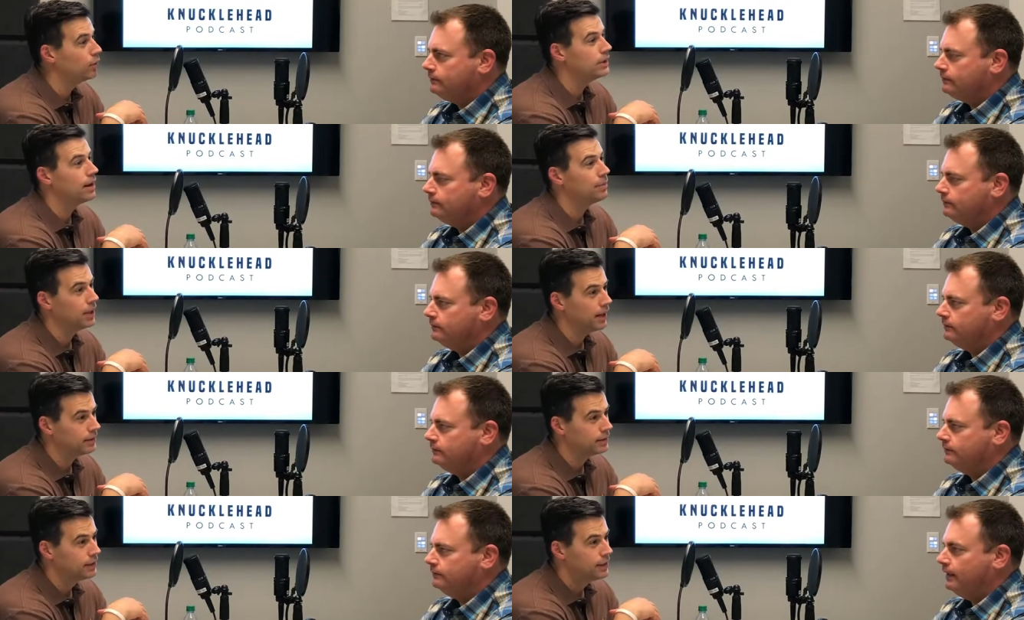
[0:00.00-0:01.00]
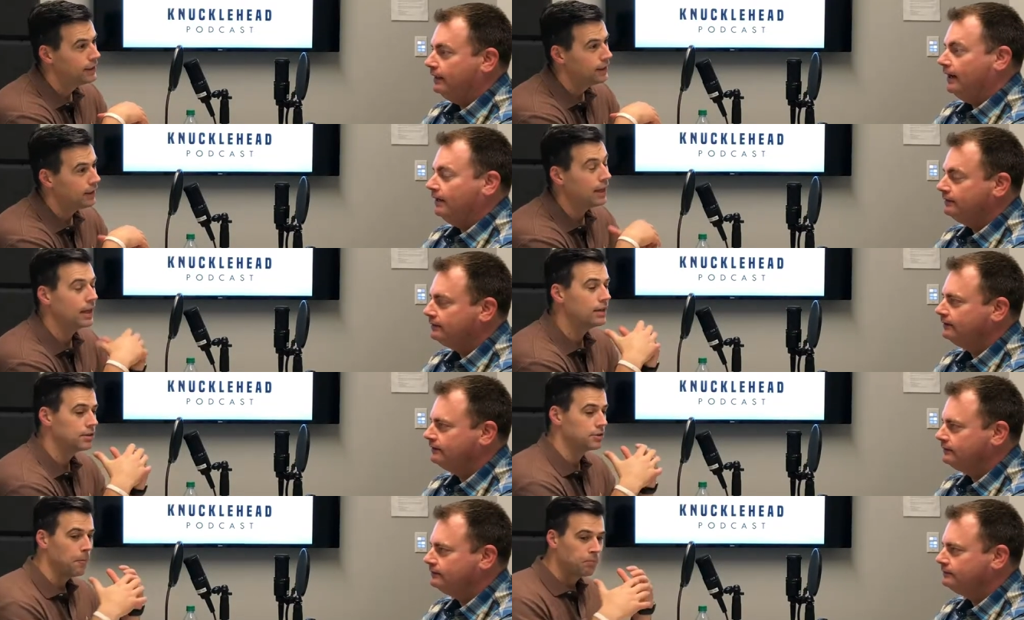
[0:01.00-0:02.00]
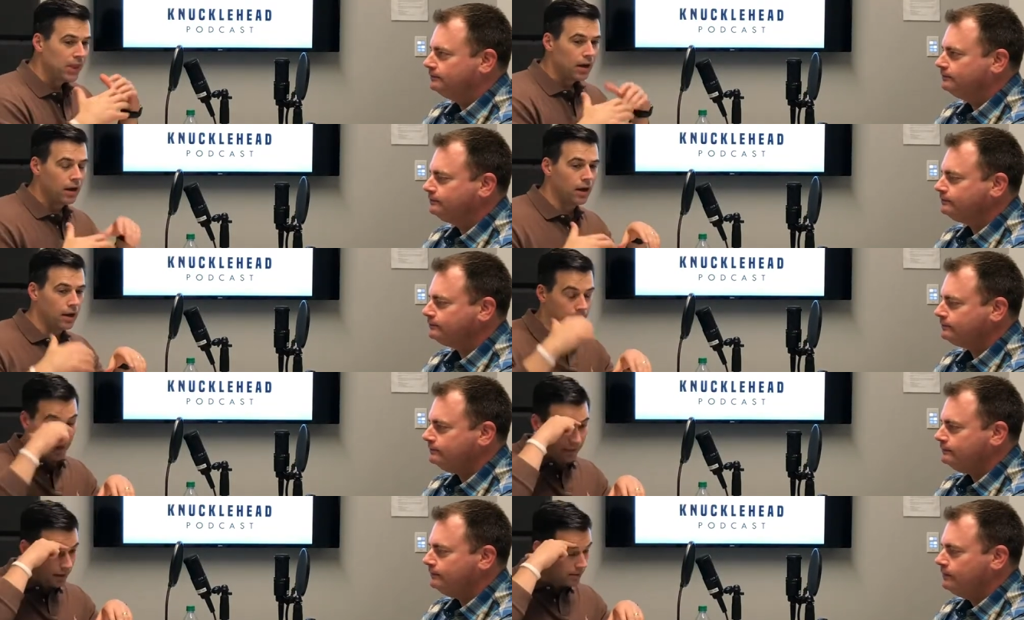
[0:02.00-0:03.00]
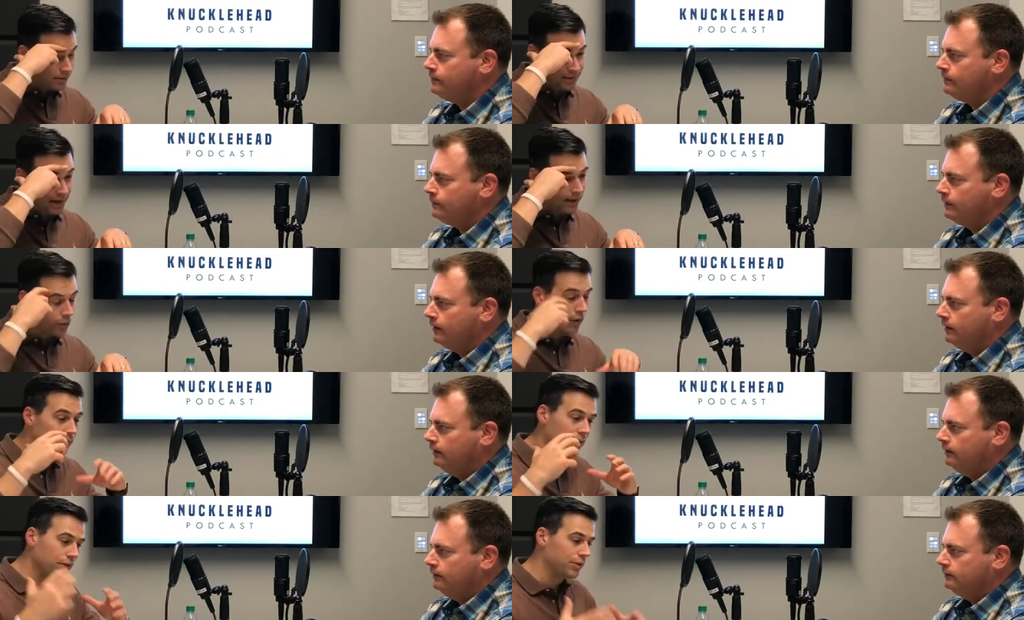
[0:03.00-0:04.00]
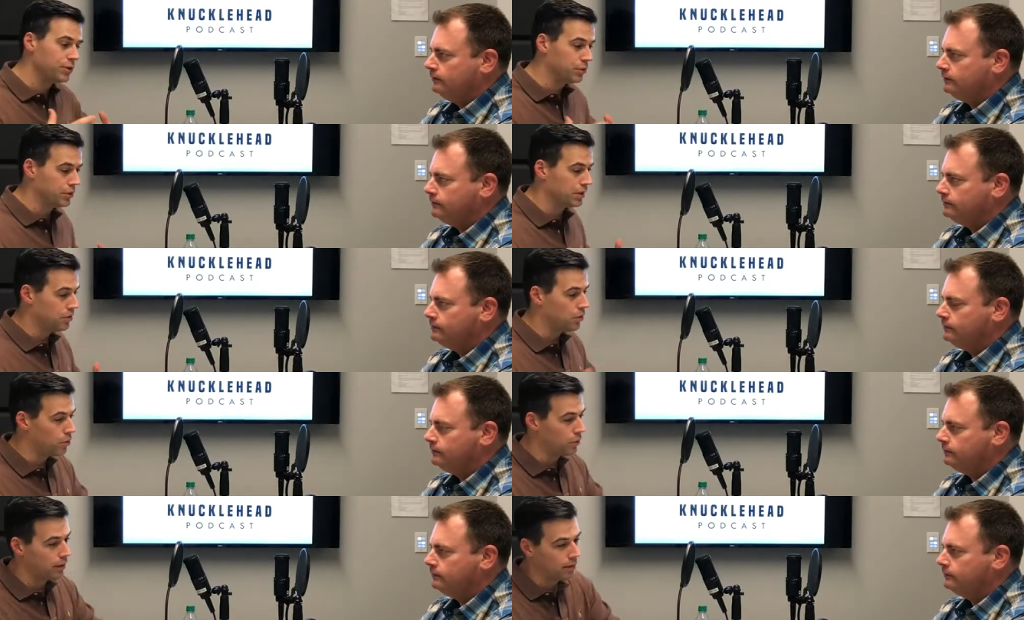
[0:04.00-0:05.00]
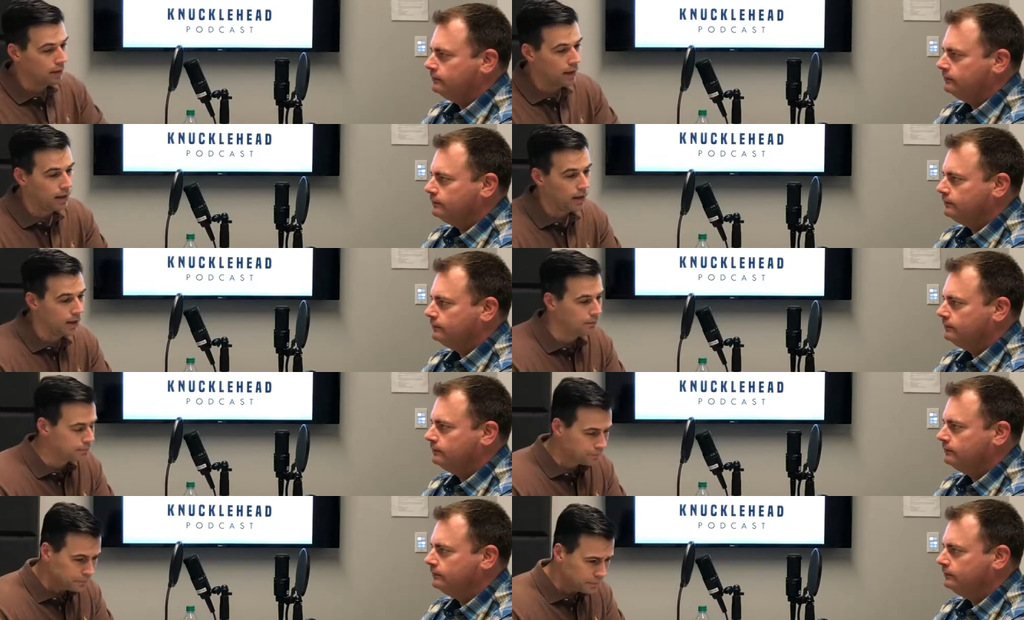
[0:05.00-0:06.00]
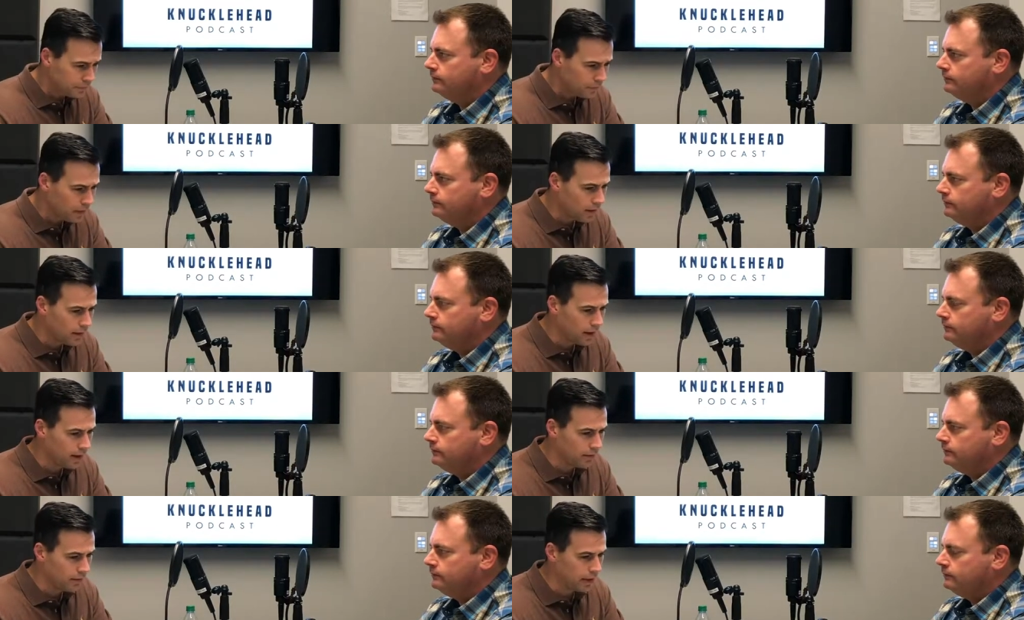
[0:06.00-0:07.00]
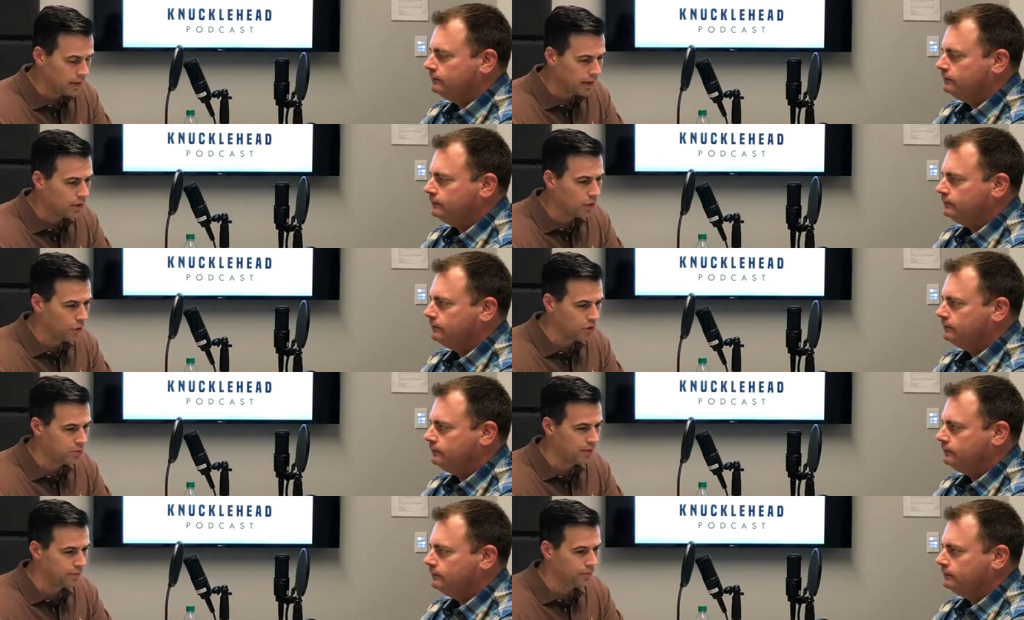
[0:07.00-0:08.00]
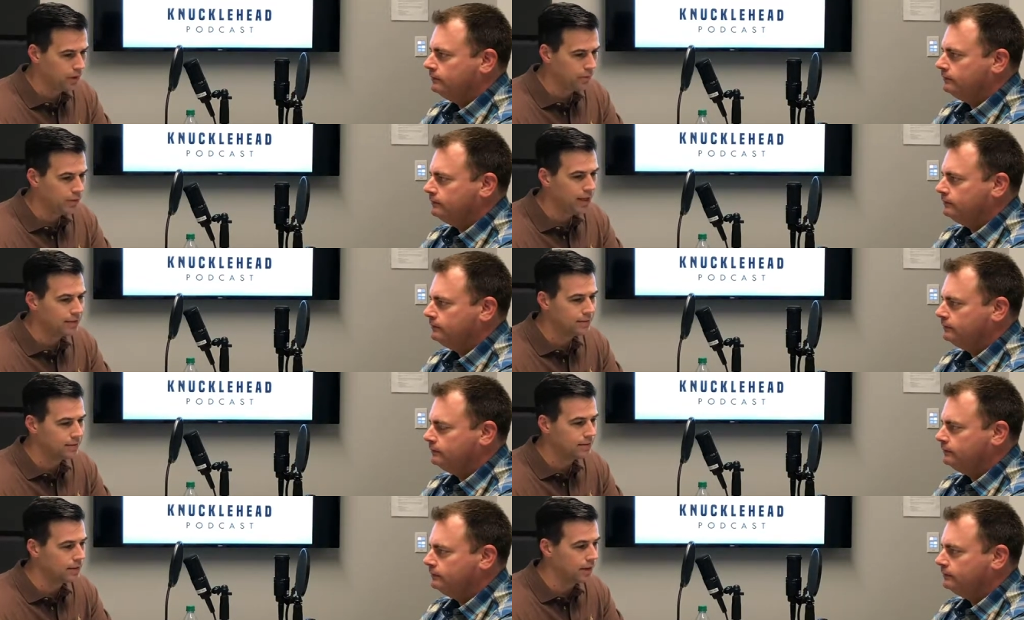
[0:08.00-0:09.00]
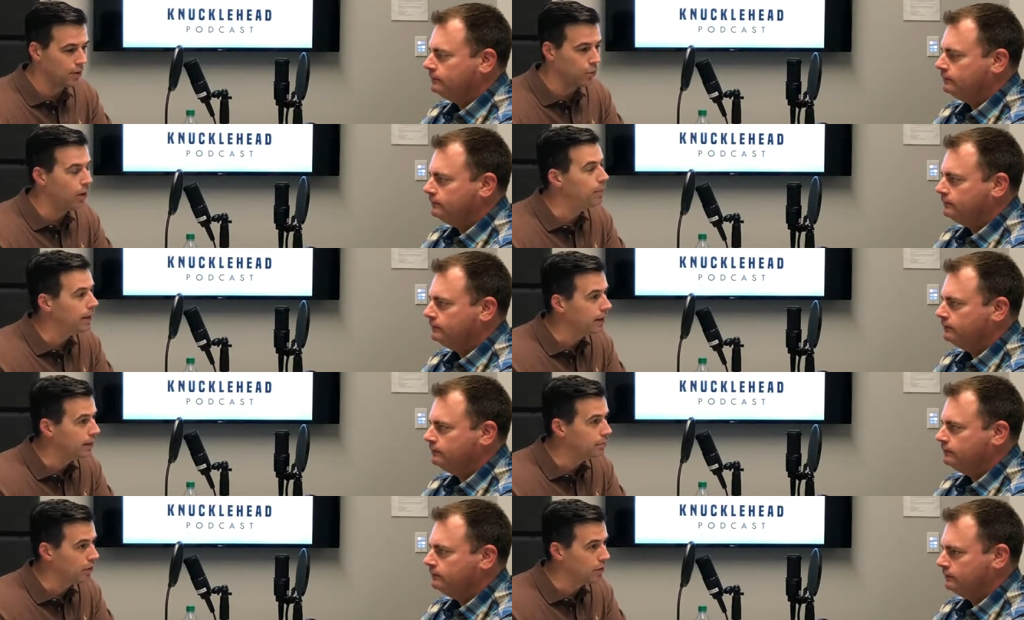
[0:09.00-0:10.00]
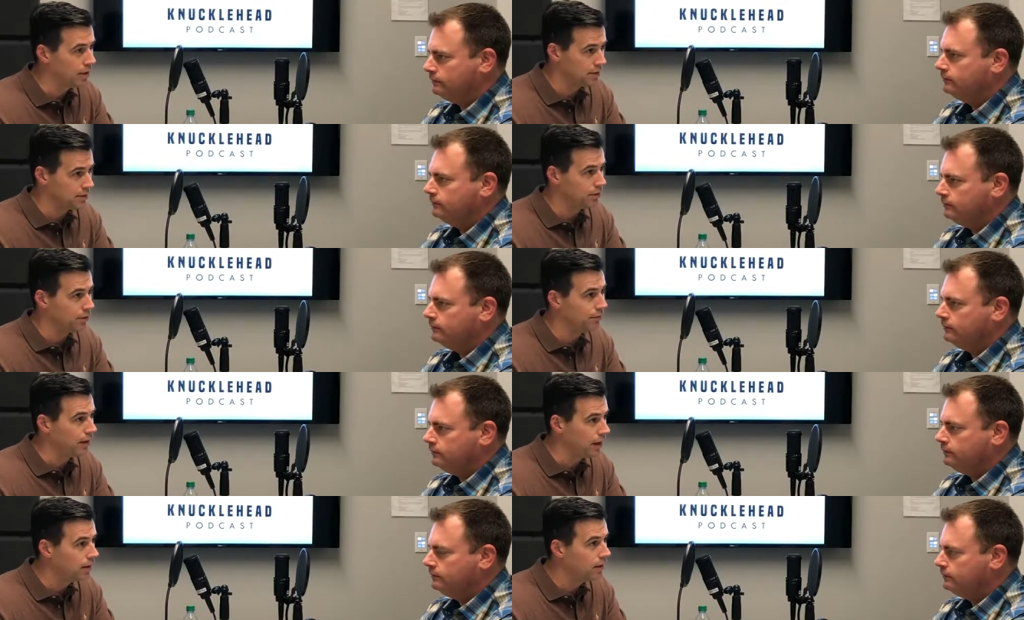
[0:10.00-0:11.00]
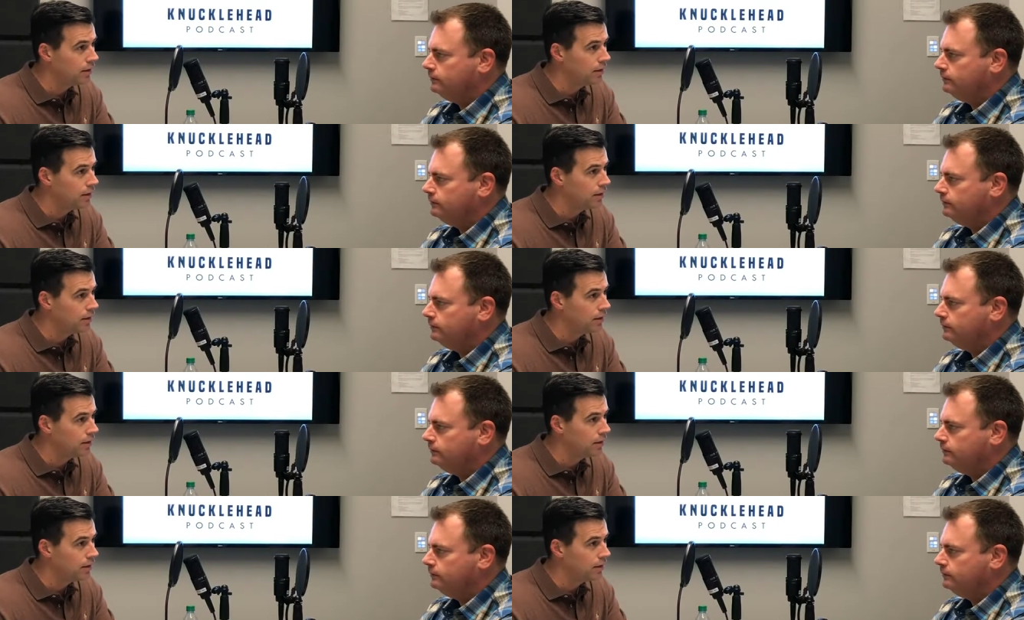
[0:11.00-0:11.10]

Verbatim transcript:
Speaker 1: only Tom does. Yeah. The thing is, is um, I think society or even individuals as a whole, they they um, they they get encouragement from places that are well-meaning but aren't necessarily vetted